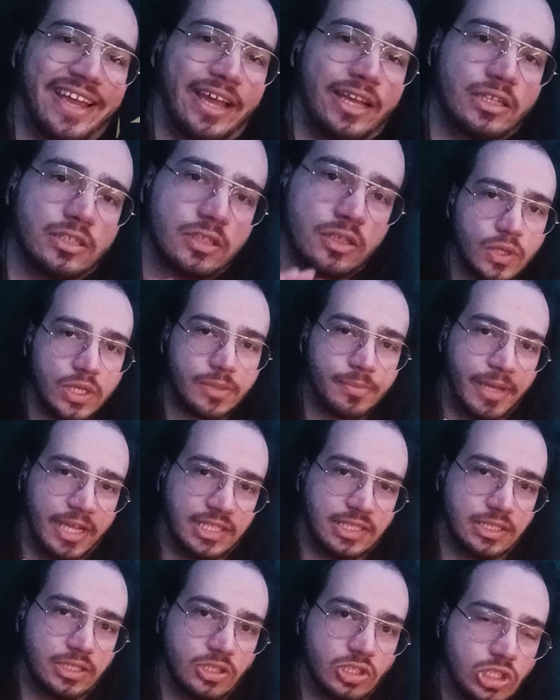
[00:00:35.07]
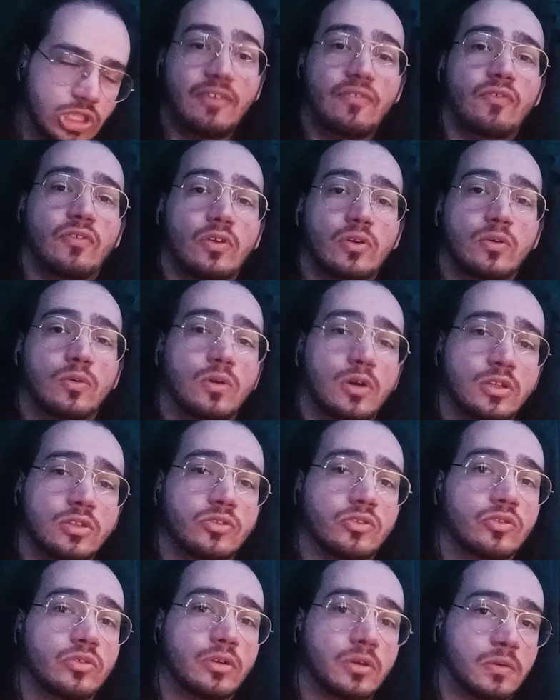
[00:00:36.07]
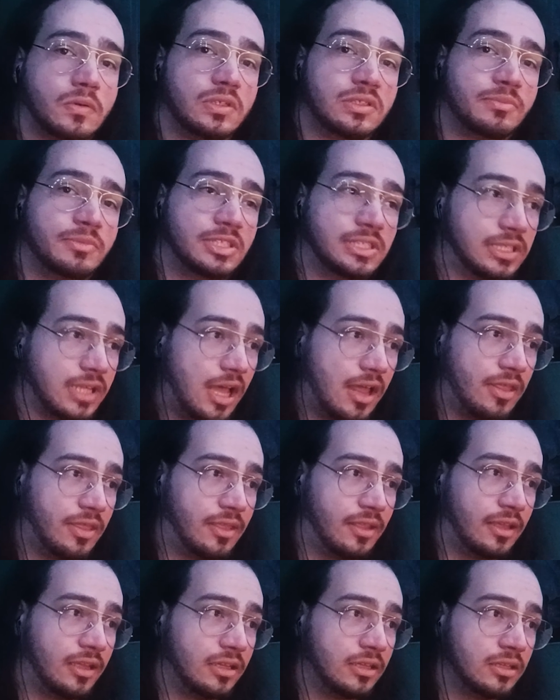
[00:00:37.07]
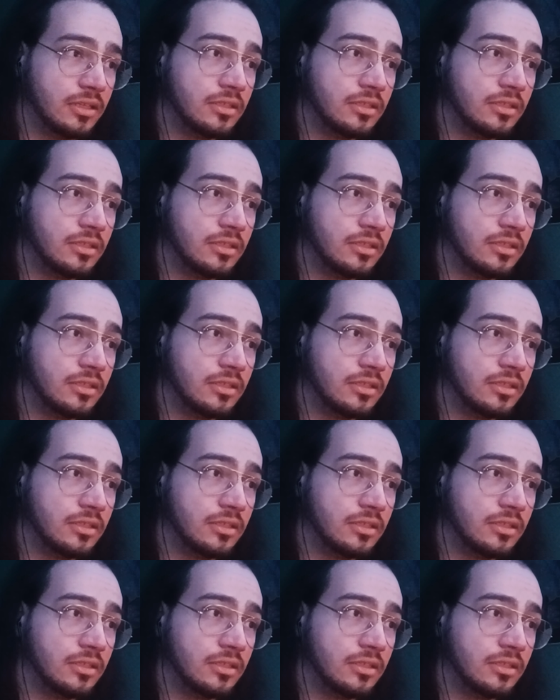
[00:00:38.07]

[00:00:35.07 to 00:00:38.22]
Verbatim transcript: guys, quick message. If you want to request me something,